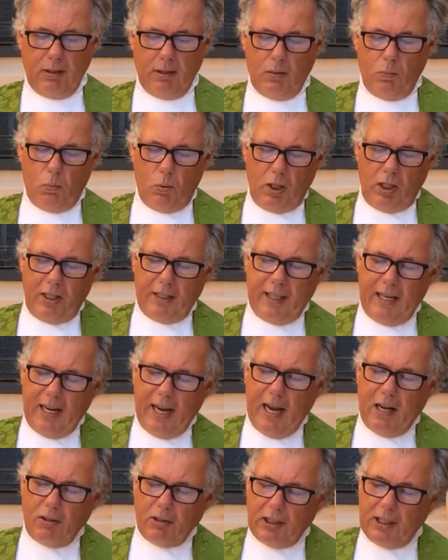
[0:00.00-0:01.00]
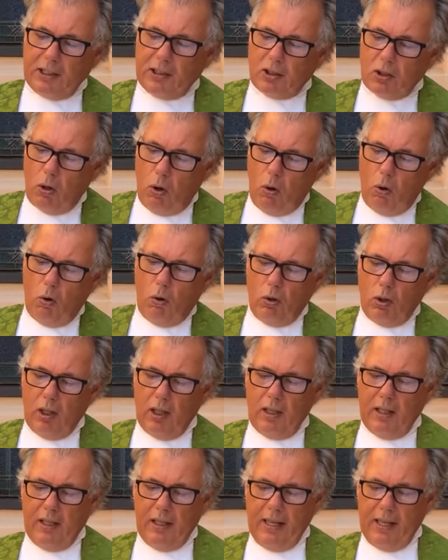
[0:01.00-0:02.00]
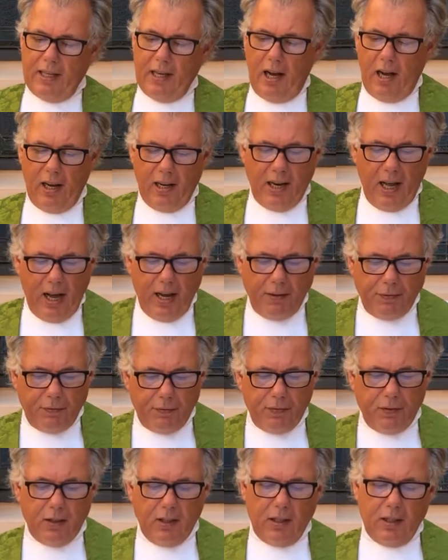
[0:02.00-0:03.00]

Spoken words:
Working out his call in our life